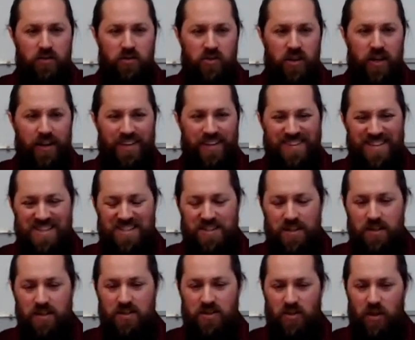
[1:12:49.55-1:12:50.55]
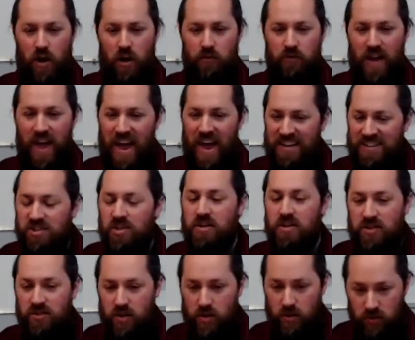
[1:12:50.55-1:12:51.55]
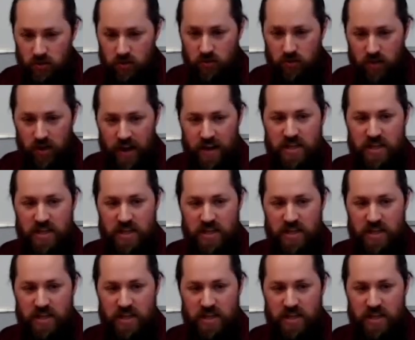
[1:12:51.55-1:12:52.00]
the existence of essences,